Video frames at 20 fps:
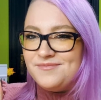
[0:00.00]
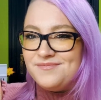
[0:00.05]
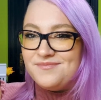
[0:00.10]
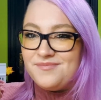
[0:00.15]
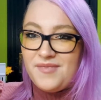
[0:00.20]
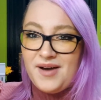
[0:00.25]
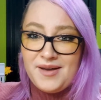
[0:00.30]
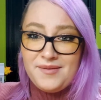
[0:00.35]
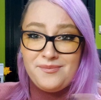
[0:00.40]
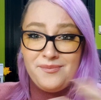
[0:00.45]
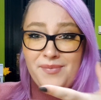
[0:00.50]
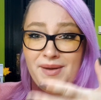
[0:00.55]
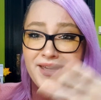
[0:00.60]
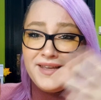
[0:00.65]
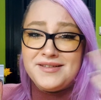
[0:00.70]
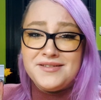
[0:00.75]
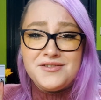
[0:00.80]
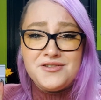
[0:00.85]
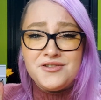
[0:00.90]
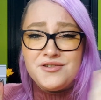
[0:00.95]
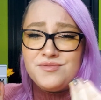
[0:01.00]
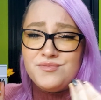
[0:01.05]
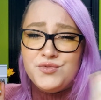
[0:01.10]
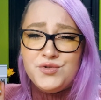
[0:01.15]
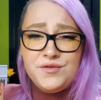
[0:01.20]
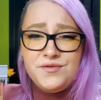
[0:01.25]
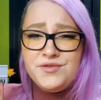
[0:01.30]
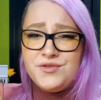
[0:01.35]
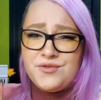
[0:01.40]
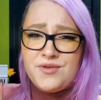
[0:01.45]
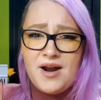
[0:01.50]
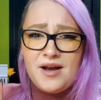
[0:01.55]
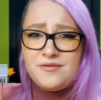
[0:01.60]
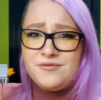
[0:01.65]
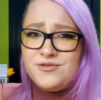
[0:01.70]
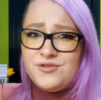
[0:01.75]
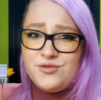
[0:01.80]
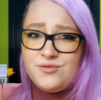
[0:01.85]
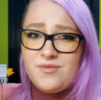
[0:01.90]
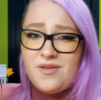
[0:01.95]
my base just moves
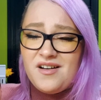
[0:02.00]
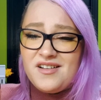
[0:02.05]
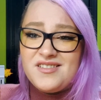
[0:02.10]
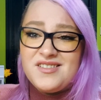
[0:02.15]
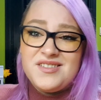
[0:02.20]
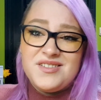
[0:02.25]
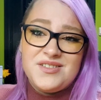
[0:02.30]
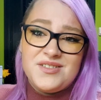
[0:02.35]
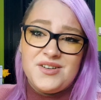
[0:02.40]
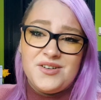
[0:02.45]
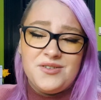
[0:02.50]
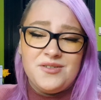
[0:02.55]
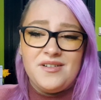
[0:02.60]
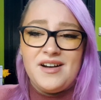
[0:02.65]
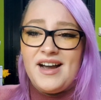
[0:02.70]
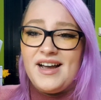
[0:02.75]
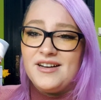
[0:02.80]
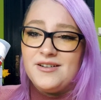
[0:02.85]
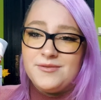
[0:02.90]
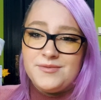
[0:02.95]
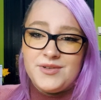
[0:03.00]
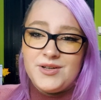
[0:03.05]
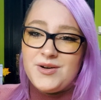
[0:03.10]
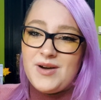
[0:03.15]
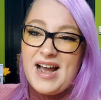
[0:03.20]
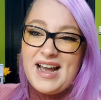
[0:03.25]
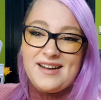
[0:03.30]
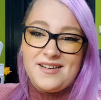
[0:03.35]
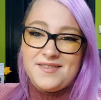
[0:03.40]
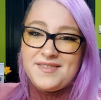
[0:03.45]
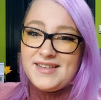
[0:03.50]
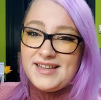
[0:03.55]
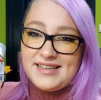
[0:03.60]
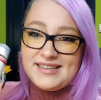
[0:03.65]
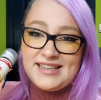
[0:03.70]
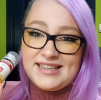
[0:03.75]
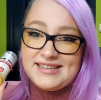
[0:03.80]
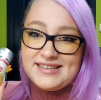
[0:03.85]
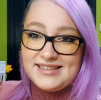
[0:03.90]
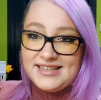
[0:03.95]
around too much, so I don't know, I don't think
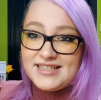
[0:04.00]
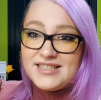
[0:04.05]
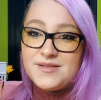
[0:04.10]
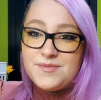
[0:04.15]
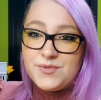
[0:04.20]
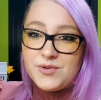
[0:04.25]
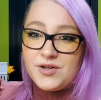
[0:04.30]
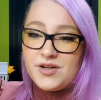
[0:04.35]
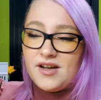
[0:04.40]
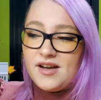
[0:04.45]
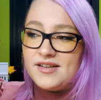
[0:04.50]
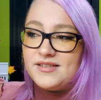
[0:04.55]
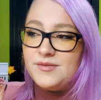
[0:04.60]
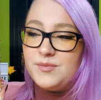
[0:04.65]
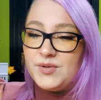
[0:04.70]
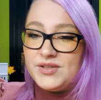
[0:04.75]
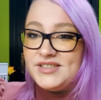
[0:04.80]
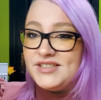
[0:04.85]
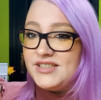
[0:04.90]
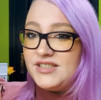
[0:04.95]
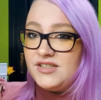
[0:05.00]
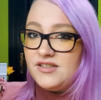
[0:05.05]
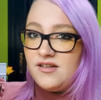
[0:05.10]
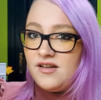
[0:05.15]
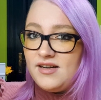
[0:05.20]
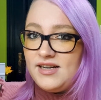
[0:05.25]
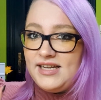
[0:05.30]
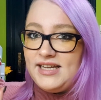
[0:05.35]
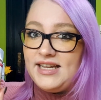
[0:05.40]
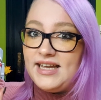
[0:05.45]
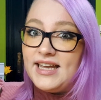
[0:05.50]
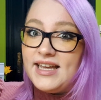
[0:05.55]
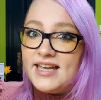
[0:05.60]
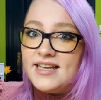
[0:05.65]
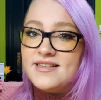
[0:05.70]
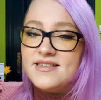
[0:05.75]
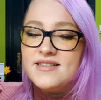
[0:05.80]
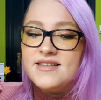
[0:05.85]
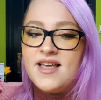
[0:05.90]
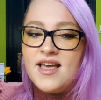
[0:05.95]
that this product particularly
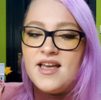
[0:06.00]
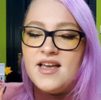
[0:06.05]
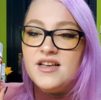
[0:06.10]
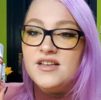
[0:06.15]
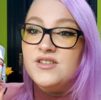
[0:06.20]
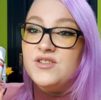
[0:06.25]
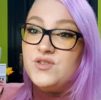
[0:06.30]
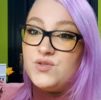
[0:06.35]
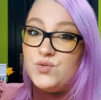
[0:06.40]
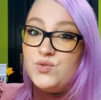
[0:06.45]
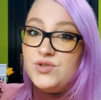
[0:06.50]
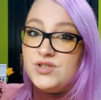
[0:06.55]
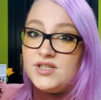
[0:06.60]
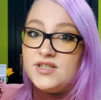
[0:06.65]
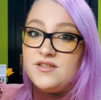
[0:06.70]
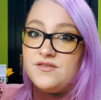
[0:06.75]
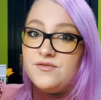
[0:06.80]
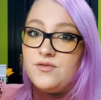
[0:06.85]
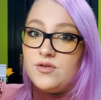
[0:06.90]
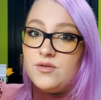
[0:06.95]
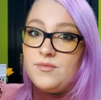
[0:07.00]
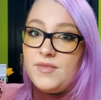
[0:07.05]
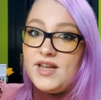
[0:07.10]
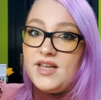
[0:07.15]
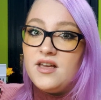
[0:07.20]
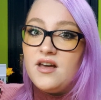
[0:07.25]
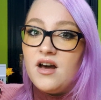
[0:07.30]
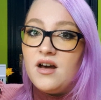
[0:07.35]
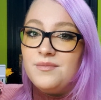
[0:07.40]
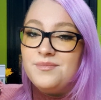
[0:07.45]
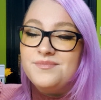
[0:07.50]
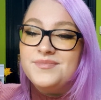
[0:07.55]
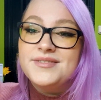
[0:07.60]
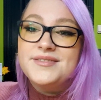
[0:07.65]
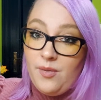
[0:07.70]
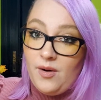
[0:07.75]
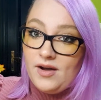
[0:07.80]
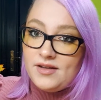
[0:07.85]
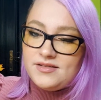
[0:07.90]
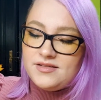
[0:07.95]
is suited for makeup,
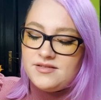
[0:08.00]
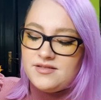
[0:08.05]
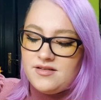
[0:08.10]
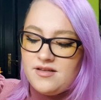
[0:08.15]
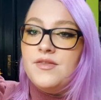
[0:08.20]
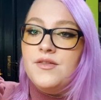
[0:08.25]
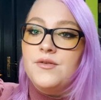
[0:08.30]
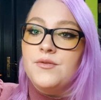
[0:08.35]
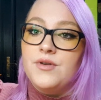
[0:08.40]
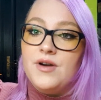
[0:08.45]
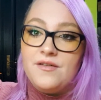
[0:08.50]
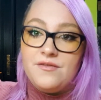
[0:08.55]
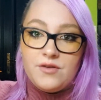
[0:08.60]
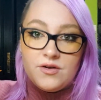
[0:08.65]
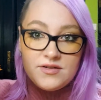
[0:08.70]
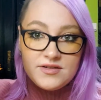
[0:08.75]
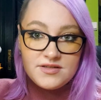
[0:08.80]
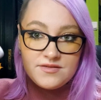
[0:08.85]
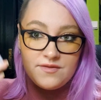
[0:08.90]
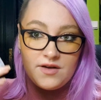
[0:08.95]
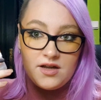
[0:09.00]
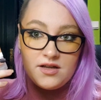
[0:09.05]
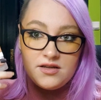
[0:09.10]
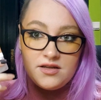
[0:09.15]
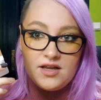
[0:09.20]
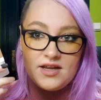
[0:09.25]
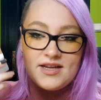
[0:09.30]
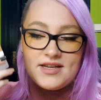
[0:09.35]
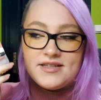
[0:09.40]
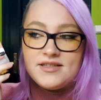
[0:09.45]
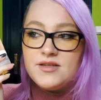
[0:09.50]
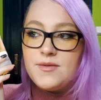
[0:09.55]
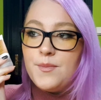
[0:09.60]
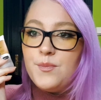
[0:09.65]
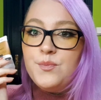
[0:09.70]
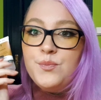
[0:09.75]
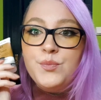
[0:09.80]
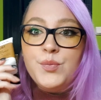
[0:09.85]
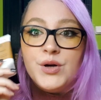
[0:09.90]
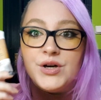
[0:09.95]
but the REVOX one is
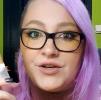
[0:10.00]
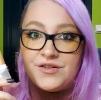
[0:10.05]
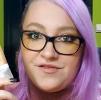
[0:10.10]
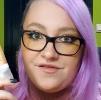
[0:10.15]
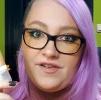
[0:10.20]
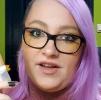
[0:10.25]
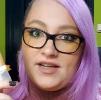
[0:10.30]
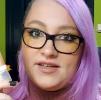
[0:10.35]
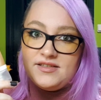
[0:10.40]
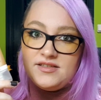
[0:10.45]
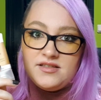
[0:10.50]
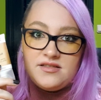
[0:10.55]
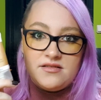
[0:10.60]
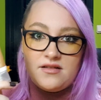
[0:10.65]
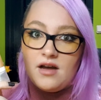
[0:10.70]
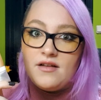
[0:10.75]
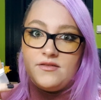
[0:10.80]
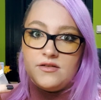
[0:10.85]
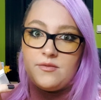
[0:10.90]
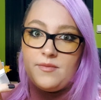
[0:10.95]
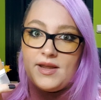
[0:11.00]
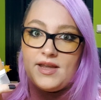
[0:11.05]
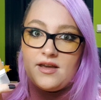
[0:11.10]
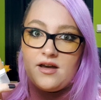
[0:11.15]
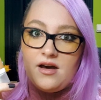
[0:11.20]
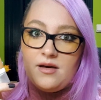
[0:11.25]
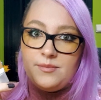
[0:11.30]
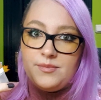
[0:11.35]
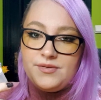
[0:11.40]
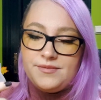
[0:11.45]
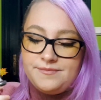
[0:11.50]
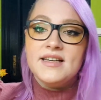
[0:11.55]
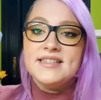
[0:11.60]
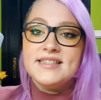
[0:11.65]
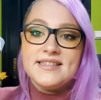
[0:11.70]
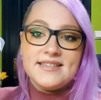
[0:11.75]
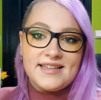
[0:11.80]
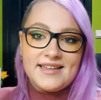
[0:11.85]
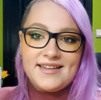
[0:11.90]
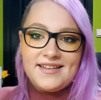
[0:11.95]
perfect under makeup.
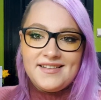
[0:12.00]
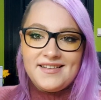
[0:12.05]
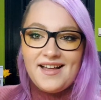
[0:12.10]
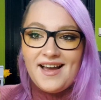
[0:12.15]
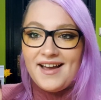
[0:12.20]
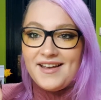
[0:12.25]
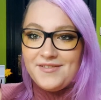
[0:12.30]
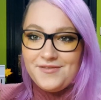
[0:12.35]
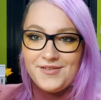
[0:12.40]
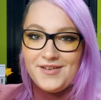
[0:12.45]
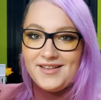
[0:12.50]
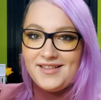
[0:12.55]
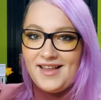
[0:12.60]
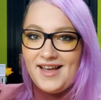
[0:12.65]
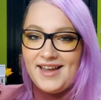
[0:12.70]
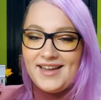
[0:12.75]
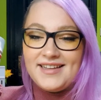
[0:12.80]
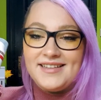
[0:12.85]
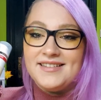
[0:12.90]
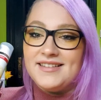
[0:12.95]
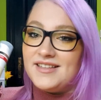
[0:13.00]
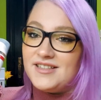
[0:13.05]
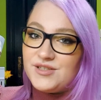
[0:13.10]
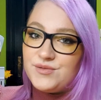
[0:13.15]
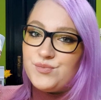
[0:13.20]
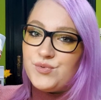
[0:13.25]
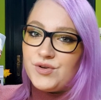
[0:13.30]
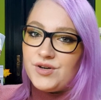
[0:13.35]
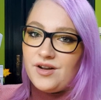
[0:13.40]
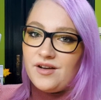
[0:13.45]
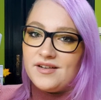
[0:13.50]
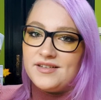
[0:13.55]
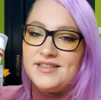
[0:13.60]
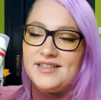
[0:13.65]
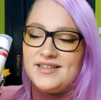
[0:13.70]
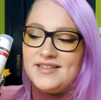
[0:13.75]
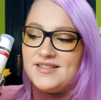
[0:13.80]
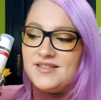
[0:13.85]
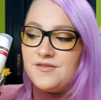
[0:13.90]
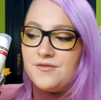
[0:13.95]
Still, I feel like this product
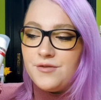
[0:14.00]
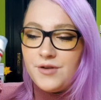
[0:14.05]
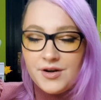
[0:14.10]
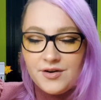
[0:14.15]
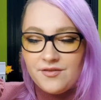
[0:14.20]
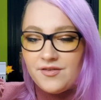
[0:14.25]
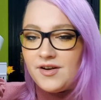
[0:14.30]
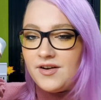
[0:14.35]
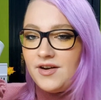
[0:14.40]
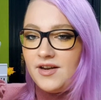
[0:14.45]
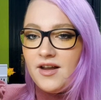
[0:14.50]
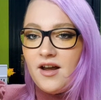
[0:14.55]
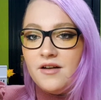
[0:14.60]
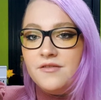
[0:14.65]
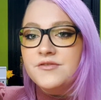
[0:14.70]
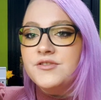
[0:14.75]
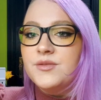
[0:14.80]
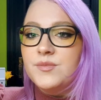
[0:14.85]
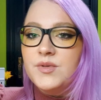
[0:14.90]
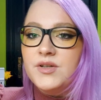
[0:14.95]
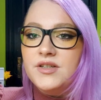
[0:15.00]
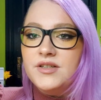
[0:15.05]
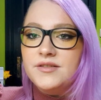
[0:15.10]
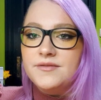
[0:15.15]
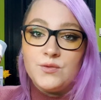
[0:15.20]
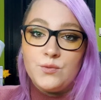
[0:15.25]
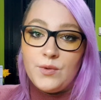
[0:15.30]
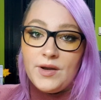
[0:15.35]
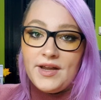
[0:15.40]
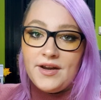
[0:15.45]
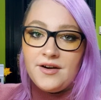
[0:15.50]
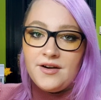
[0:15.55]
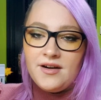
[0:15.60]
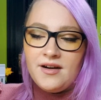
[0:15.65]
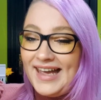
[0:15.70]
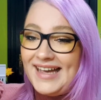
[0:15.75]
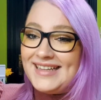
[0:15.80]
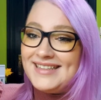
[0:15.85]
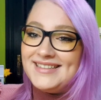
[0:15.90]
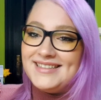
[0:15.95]
is very comfortable to wear,
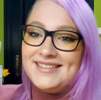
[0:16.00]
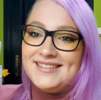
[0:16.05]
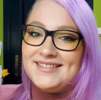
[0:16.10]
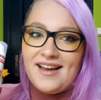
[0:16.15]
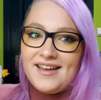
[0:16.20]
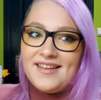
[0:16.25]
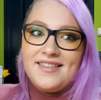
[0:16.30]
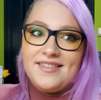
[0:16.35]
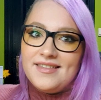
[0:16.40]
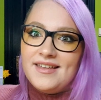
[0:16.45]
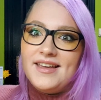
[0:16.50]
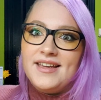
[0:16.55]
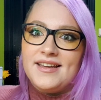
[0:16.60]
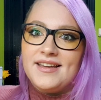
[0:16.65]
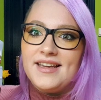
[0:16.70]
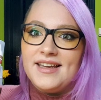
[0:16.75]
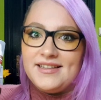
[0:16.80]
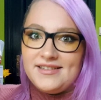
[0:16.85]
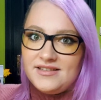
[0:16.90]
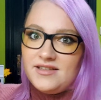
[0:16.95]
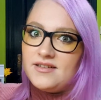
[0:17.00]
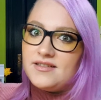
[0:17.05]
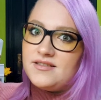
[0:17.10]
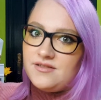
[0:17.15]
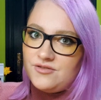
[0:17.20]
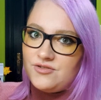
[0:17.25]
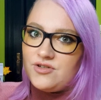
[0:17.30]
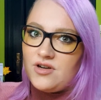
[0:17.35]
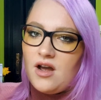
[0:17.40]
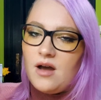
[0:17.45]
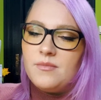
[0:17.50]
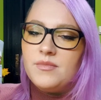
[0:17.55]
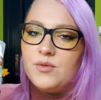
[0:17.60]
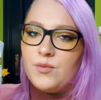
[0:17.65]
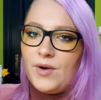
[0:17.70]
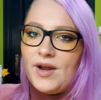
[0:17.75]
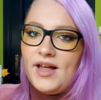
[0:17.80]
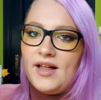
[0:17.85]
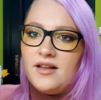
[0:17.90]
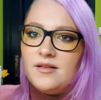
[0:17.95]
and I think it does the job
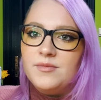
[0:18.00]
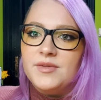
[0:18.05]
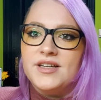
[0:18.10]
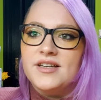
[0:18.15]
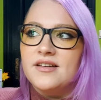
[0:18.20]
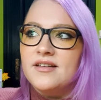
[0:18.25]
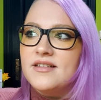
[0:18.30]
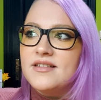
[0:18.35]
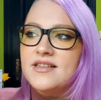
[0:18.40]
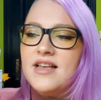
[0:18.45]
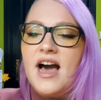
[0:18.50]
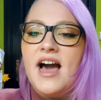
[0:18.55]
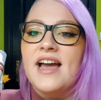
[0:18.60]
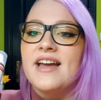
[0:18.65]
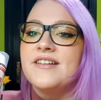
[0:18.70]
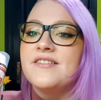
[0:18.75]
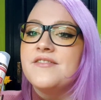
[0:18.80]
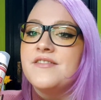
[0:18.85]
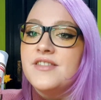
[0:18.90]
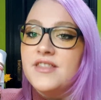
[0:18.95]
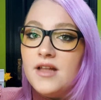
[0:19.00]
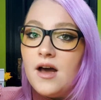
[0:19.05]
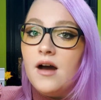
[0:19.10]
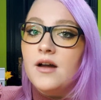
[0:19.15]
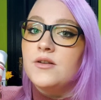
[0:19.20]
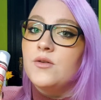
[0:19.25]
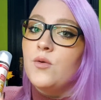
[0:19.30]
well because I have not